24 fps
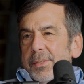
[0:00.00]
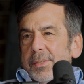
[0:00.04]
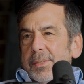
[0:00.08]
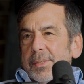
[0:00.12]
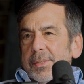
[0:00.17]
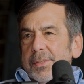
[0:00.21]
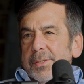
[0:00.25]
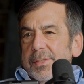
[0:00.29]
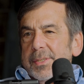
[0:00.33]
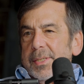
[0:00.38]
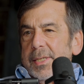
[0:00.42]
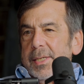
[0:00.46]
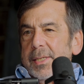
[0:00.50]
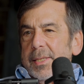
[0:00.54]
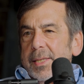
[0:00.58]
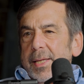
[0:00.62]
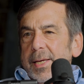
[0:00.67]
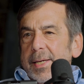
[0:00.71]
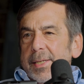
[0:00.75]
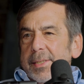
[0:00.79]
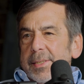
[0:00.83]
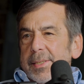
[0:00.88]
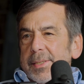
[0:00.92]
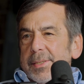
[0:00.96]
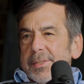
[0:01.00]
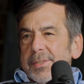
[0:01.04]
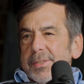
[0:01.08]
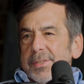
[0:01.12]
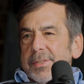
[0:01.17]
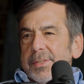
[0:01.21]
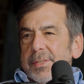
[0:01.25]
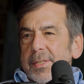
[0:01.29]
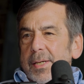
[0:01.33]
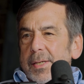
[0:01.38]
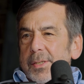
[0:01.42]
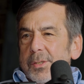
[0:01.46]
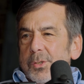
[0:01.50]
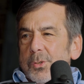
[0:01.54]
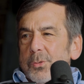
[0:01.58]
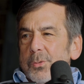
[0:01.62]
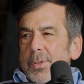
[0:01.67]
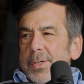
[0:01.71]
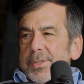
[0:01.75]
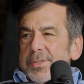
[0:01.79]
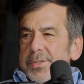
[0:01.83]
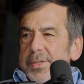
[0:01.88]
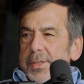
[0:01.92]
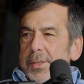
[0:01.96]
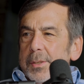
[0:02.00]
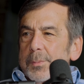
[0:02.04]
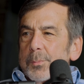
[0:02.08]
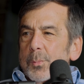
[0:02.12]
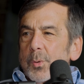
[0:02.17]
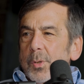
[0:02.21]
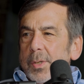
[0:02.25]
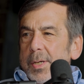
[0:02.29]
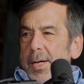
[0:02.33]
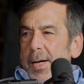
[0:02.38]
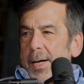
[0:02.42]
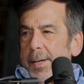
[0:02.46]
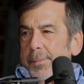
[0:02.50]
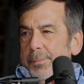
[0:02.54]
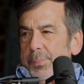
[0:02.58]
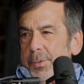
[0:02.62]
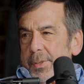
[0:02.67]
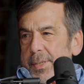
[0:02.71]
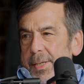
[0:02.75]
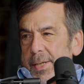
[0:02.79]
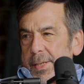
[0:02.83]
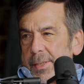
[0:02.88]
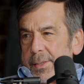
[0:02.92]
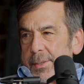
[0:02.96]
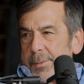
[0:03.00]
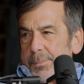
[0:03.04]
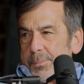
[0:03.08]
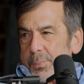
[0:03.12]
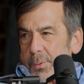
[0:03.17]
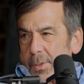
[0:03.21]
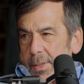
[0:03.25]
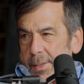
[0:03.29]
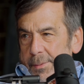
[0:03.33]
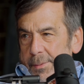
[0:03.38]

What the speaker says: to see that it's addressing the more complicated